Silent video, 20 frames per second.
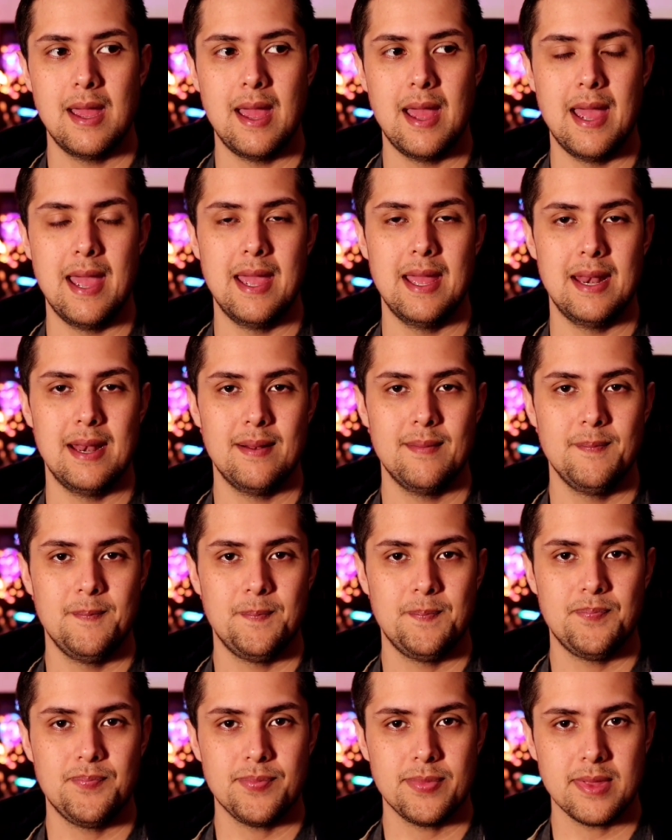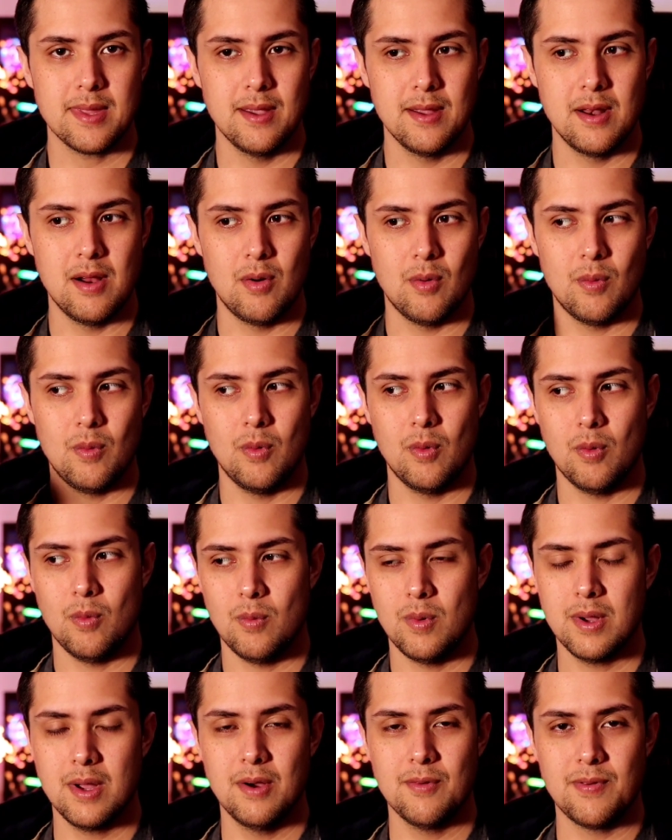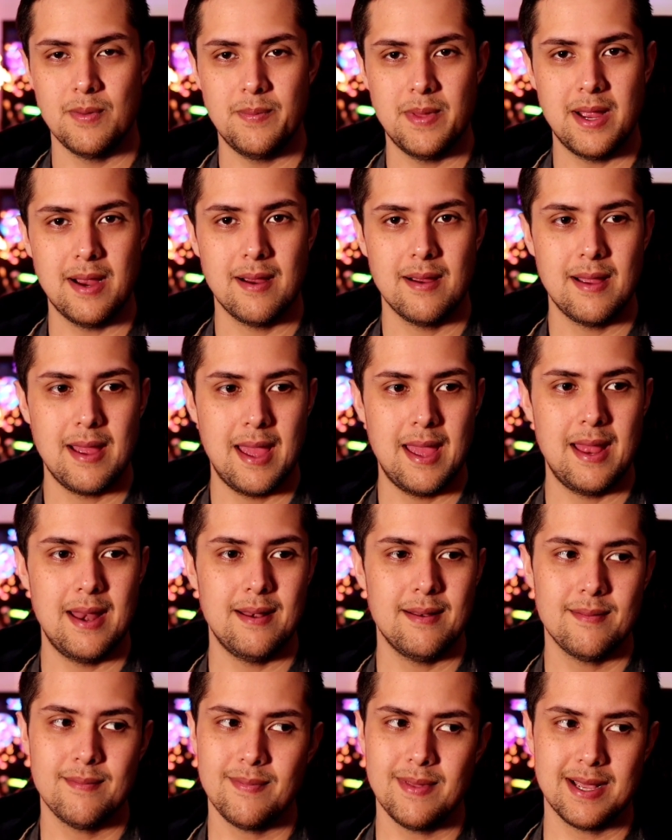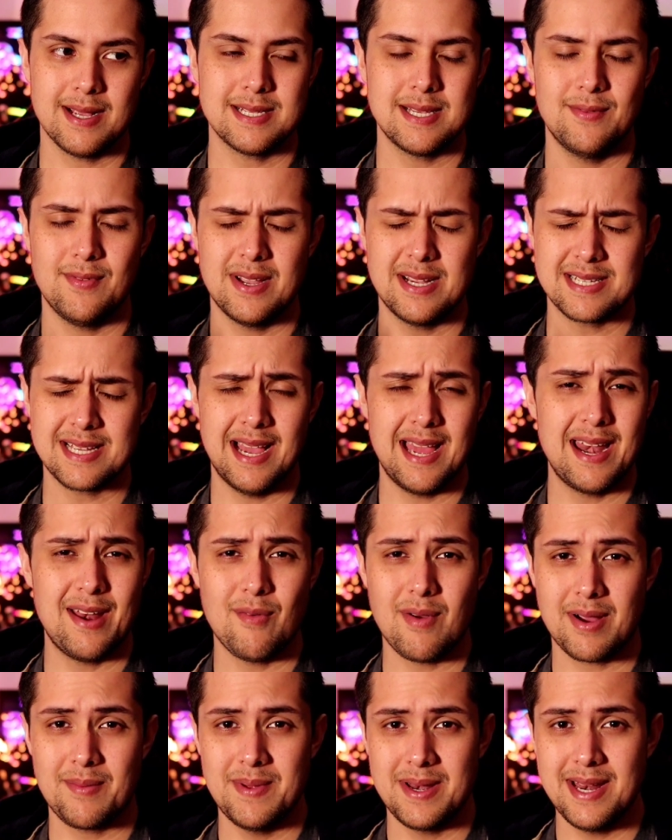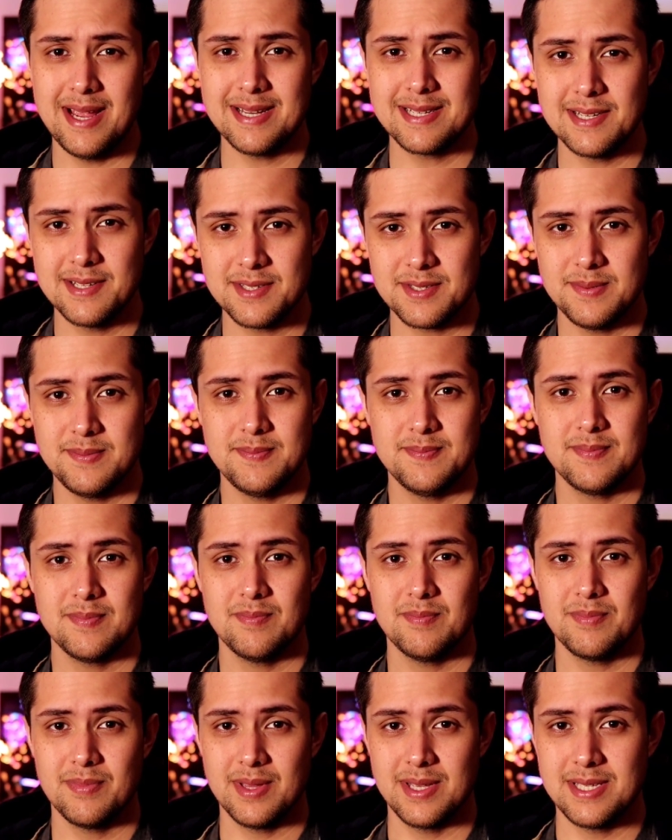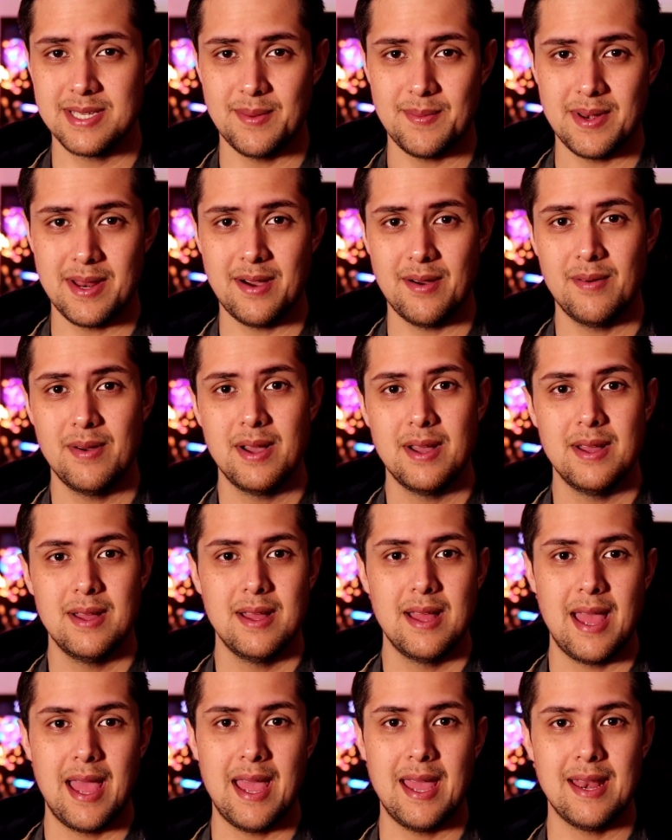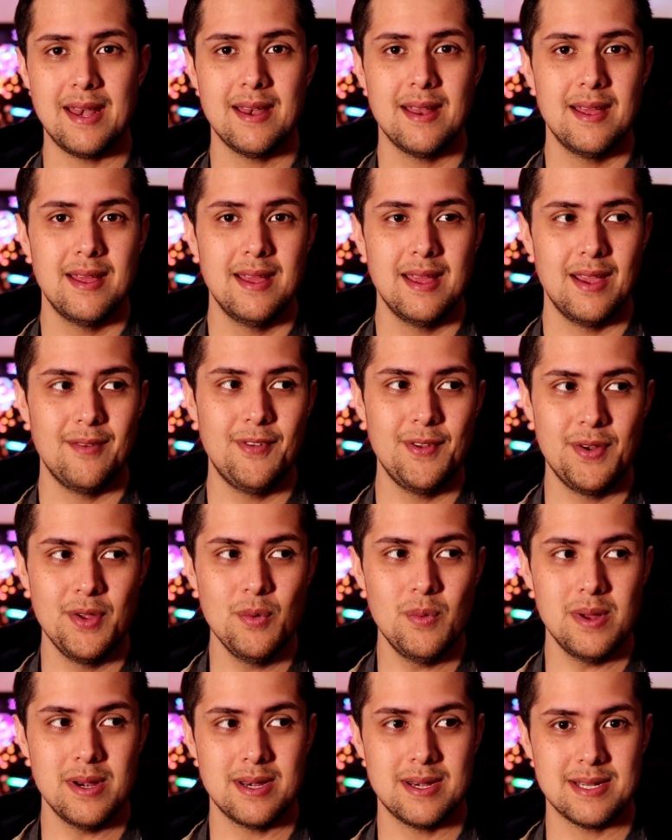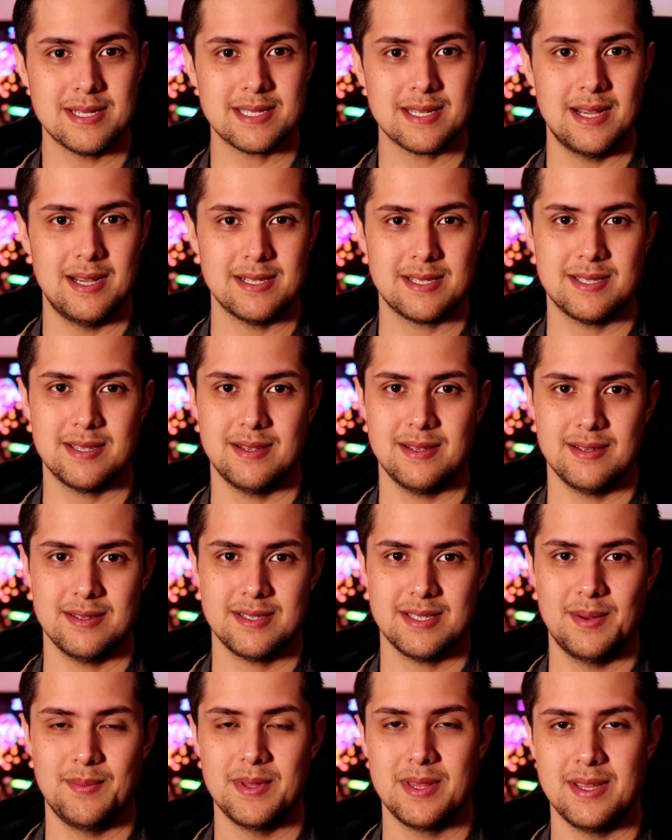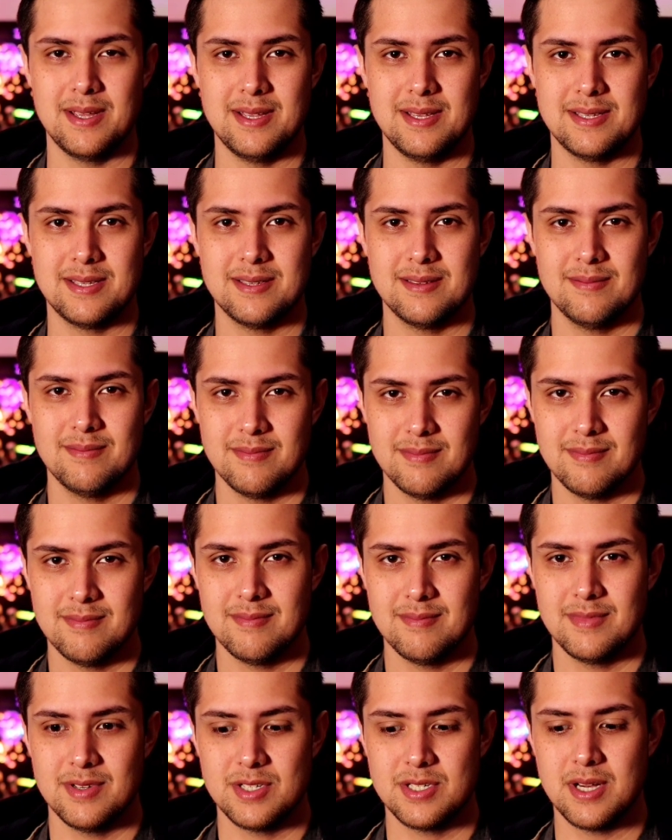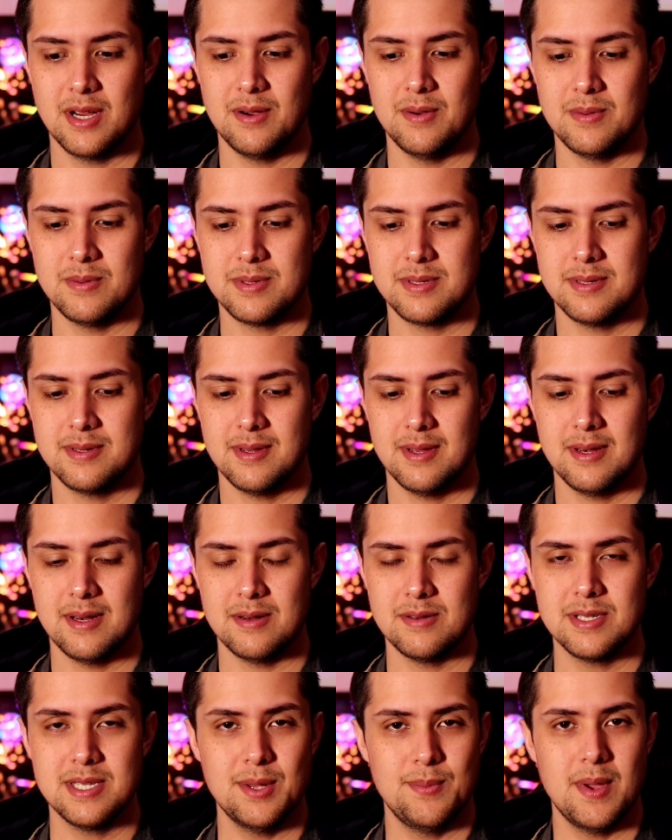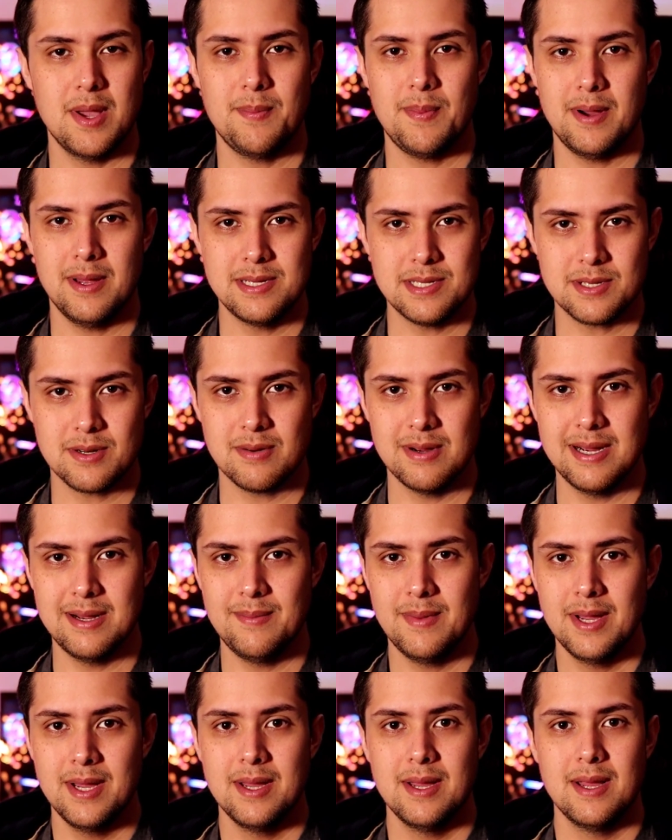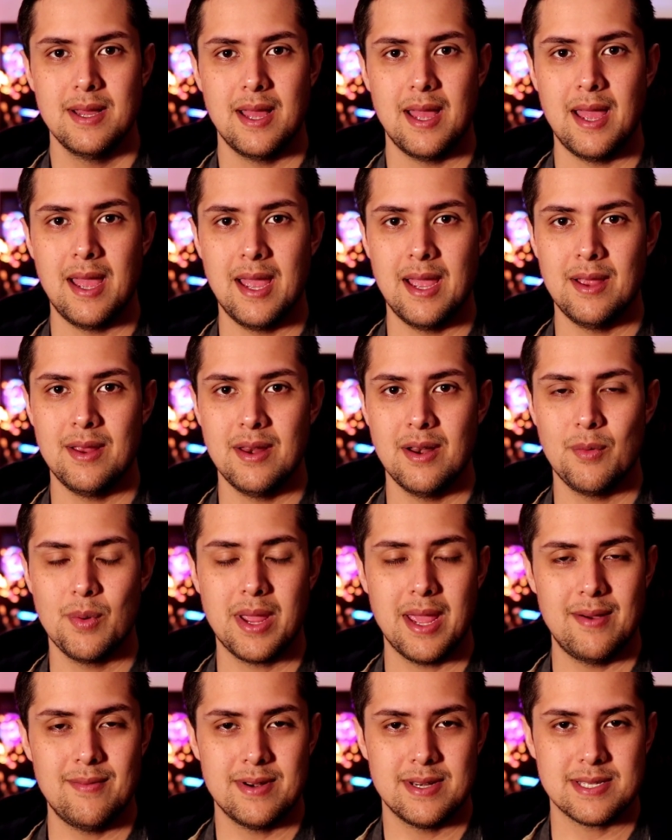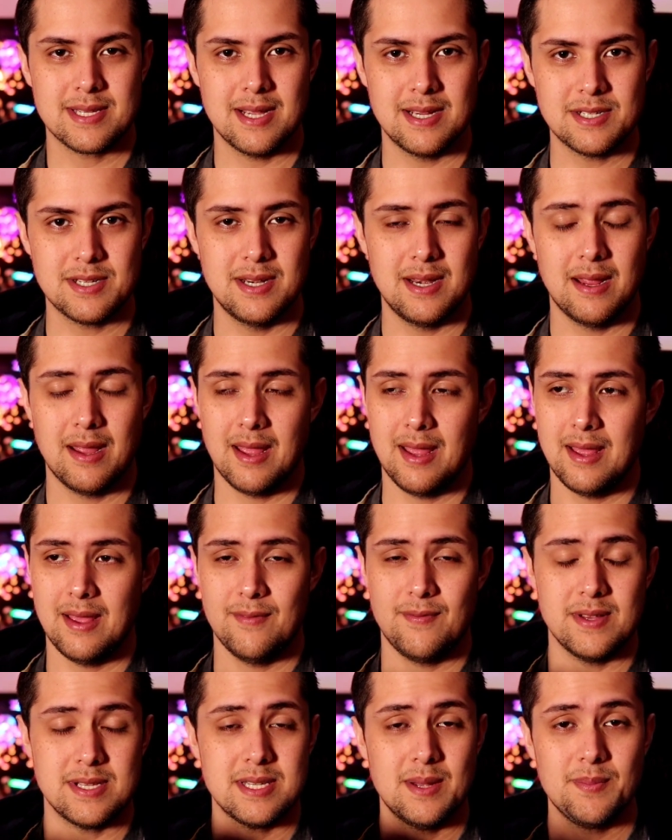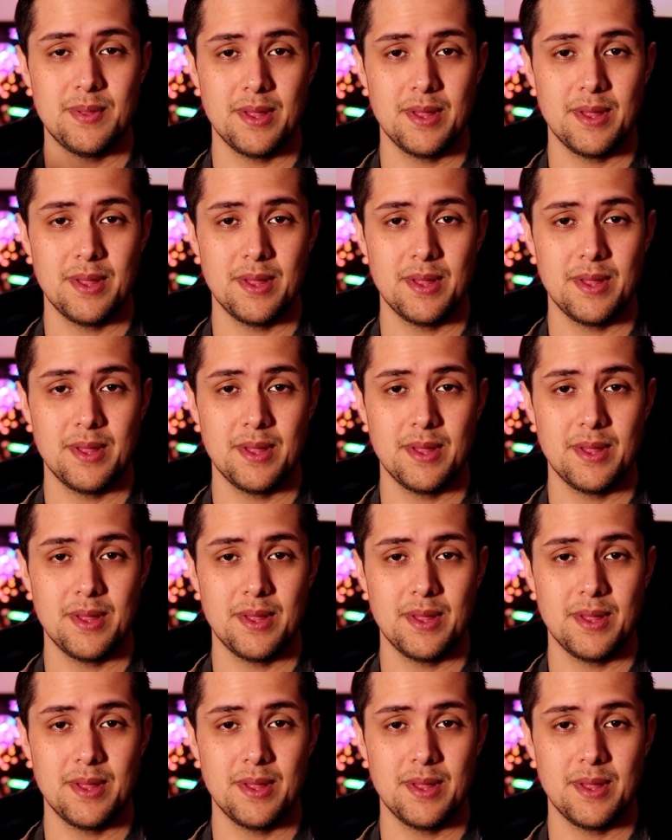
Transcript: And, you know, we'll go from there. And like I said, if you guys got any recommendations, please let me know. And if you do want to discuss some of these shows, you know, just hit me up on Instagram and you know we can have a discussion if it's